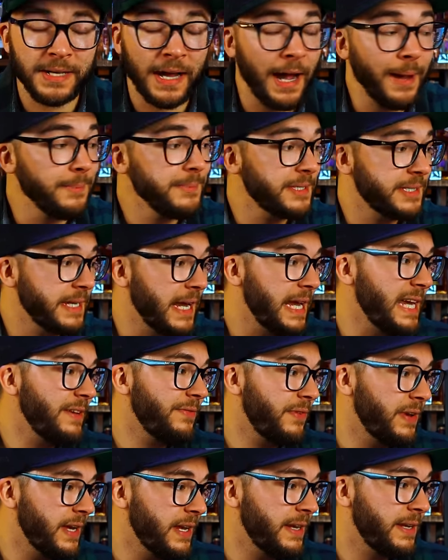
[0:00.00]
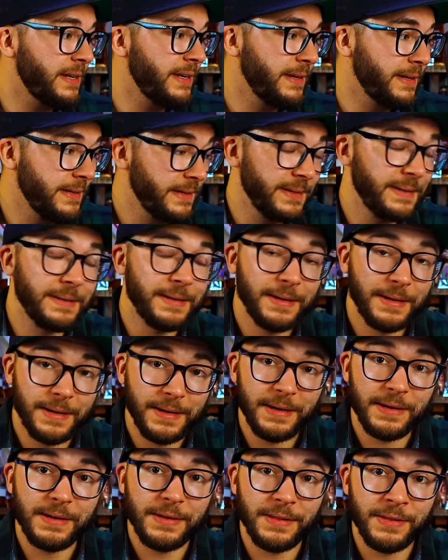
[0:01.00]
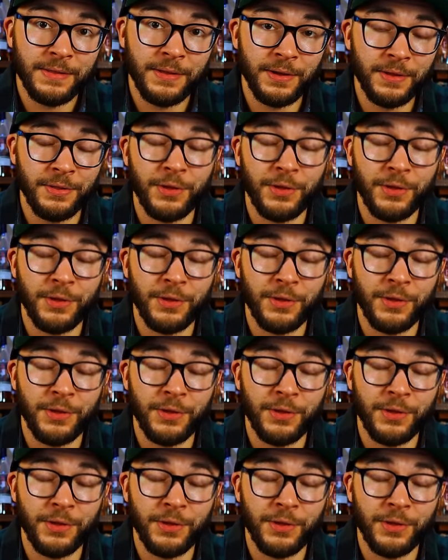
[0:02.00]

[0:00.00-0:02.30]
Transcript: I'm saving the,